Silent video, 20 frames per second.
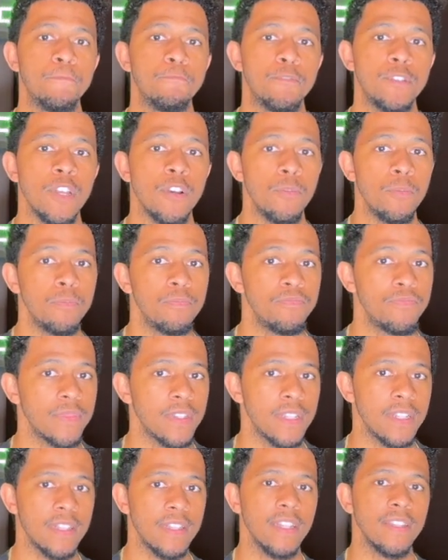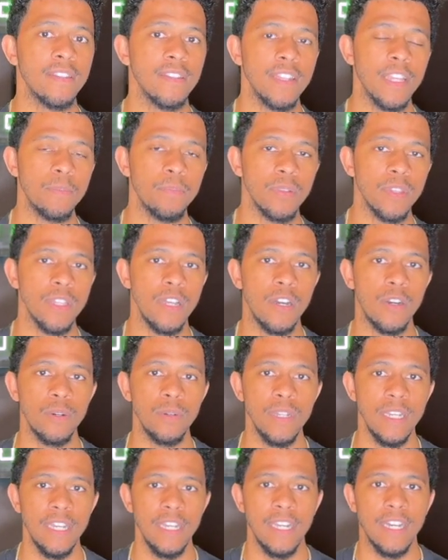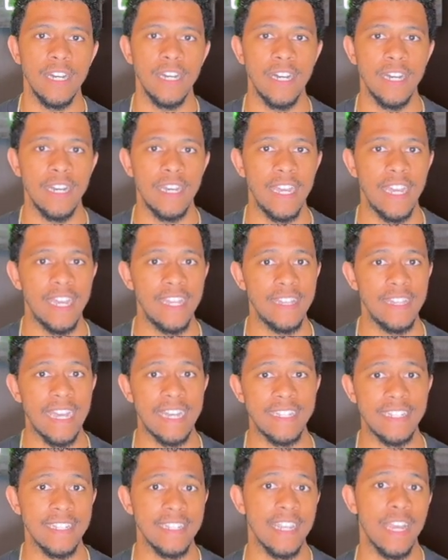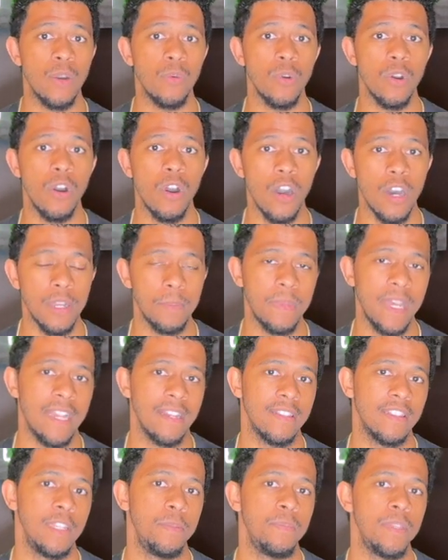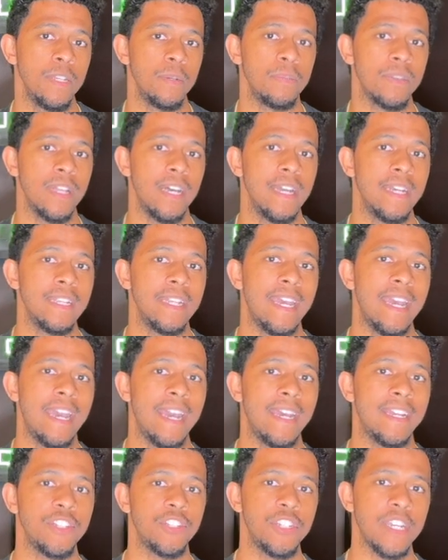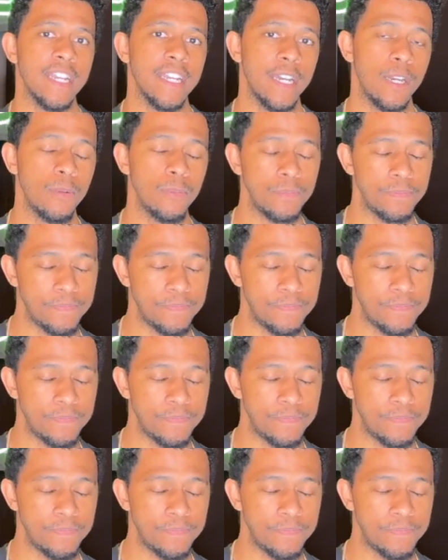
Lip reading: So click the link below and that discount will automatically be applied at checkout.